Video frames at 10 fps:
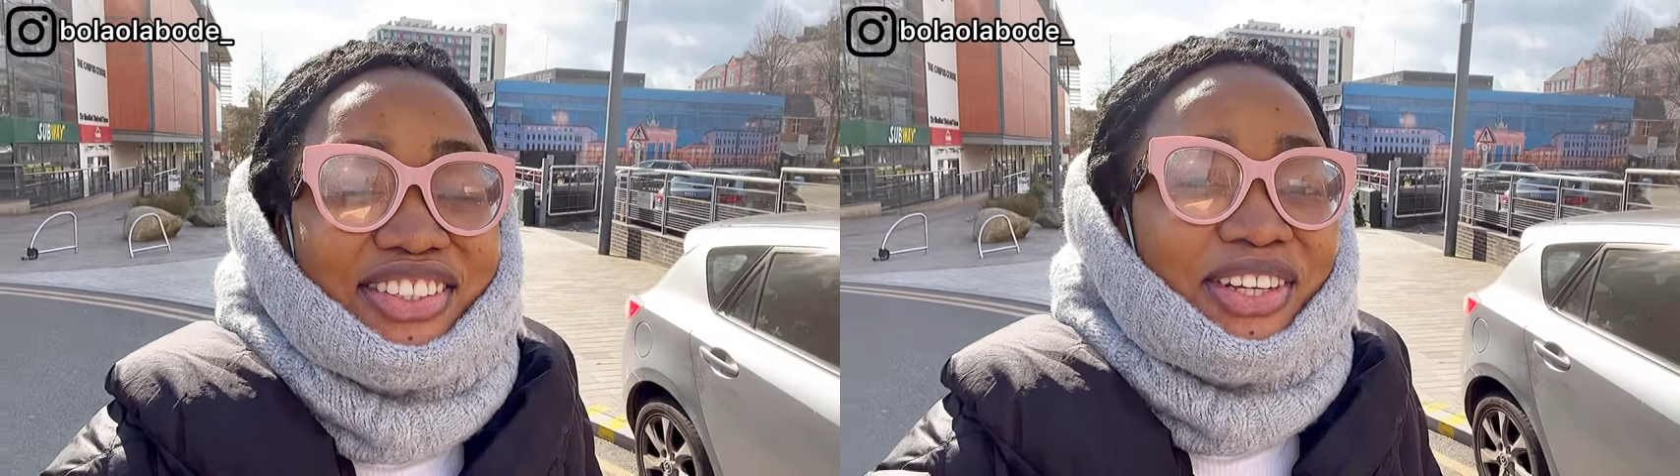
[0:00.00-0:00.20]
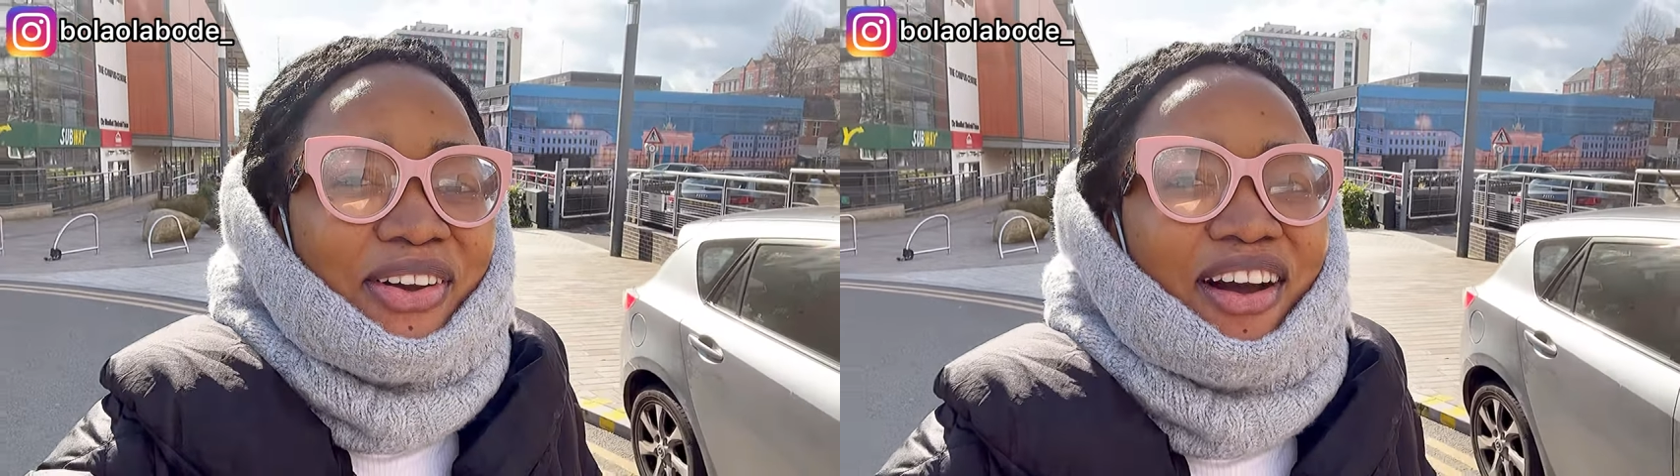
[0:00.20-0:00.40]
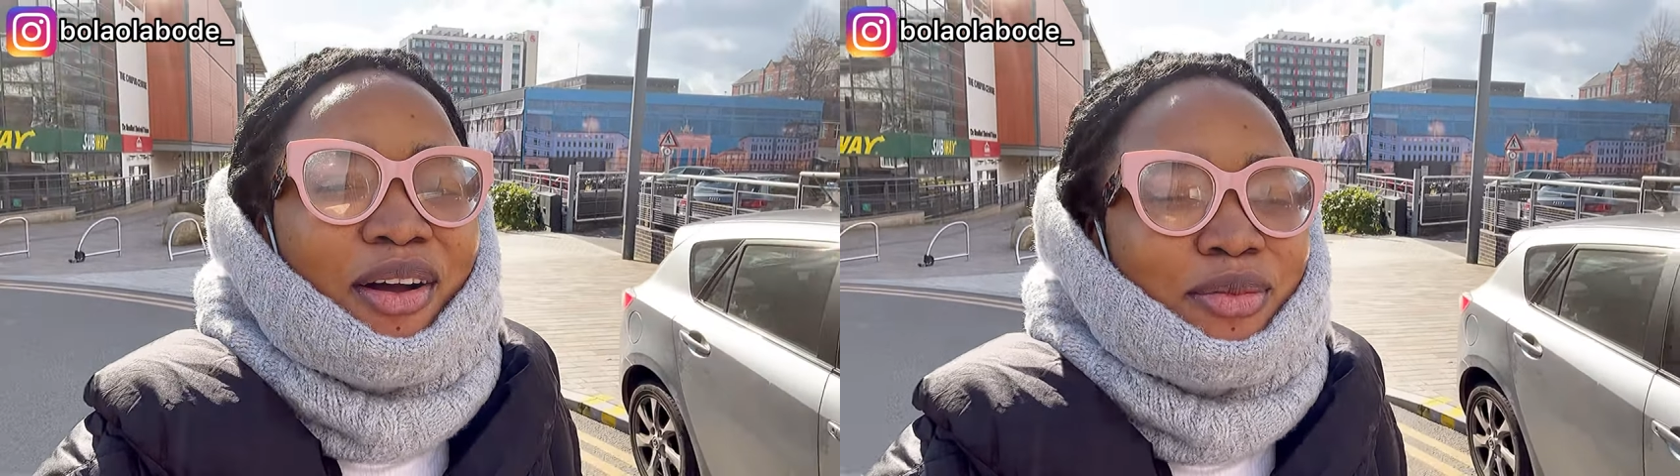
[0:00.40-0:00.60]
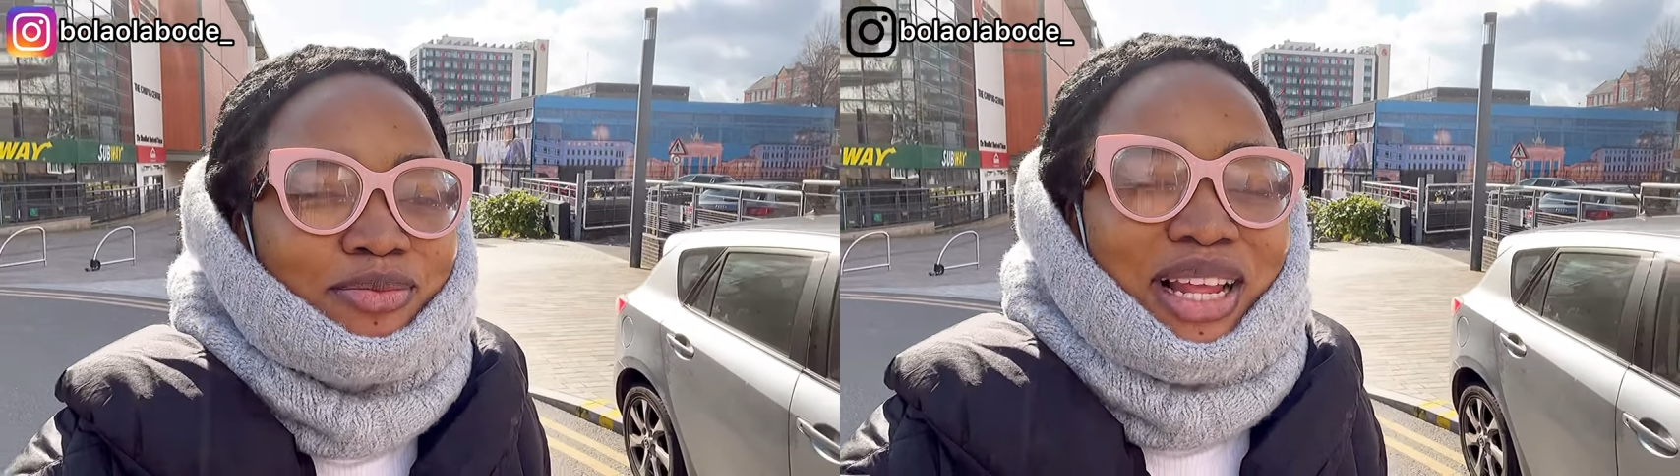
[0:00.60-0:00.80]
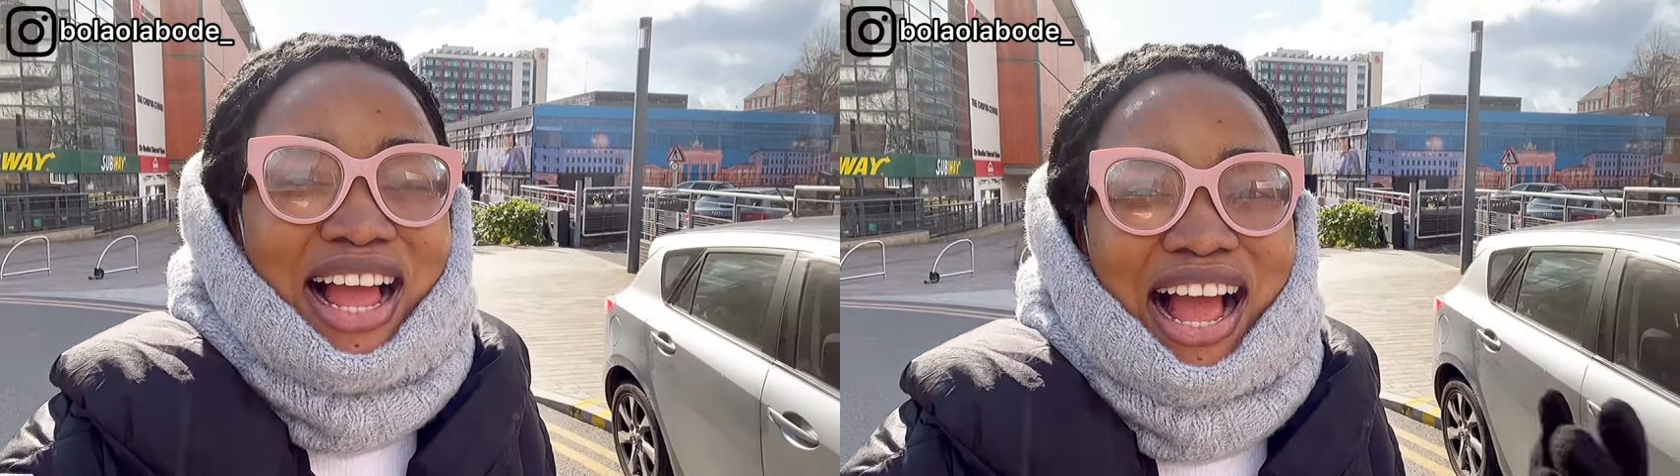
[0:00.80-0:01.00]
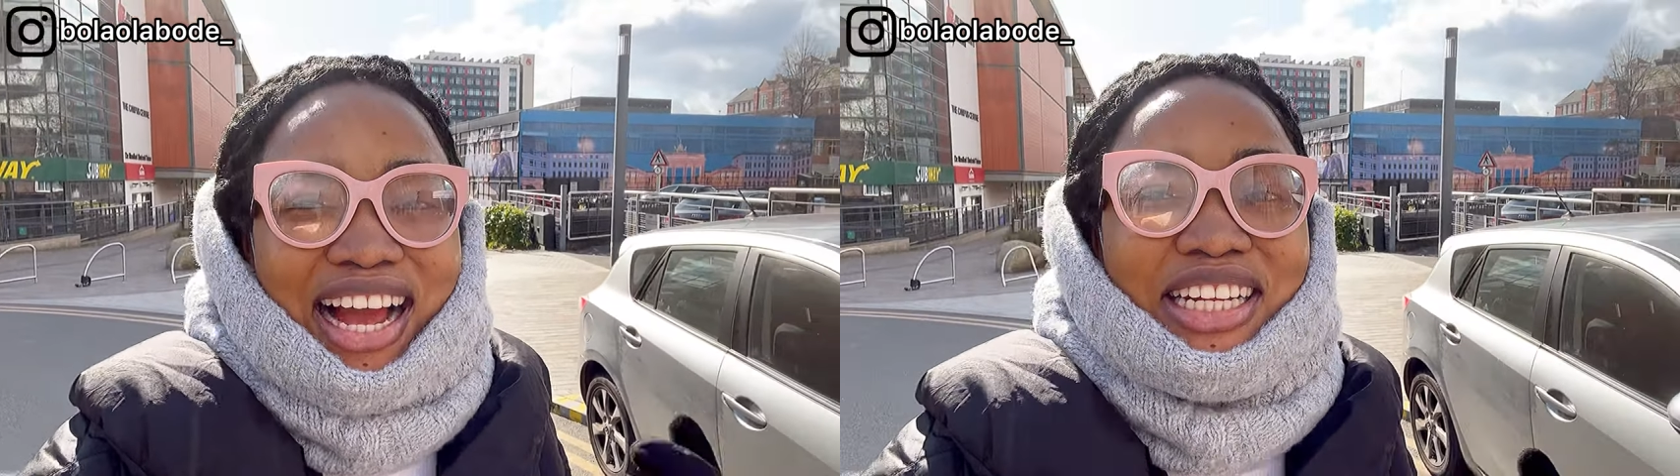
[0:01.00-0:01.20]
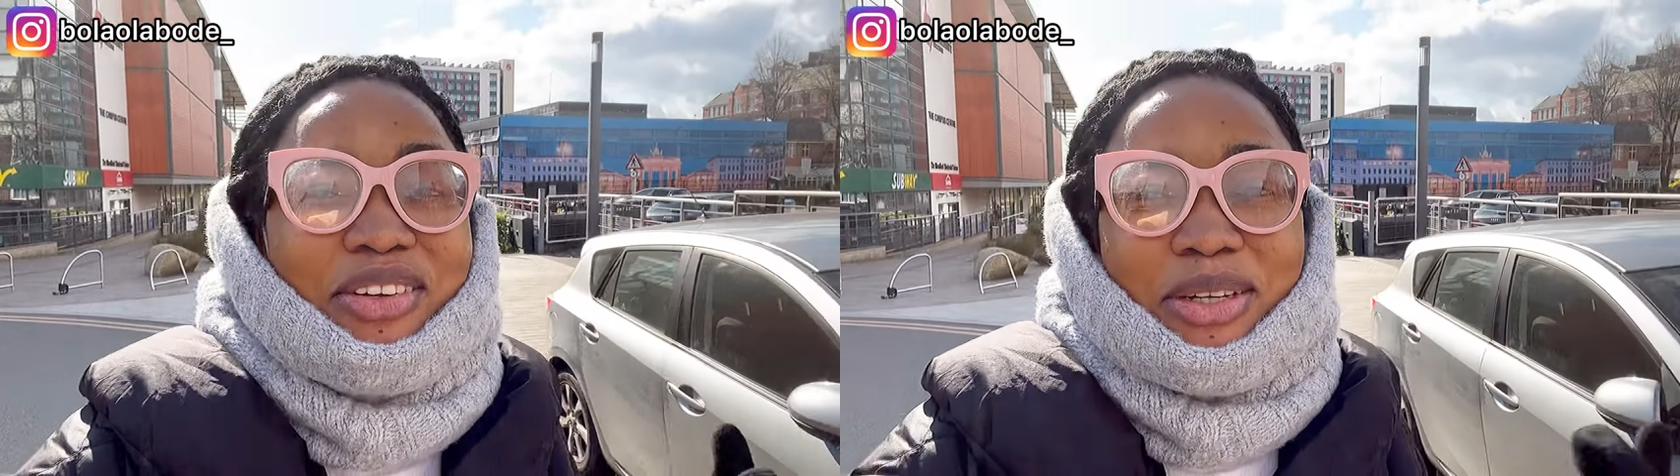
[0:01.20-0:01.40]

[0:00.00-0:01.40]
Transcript: So I didn't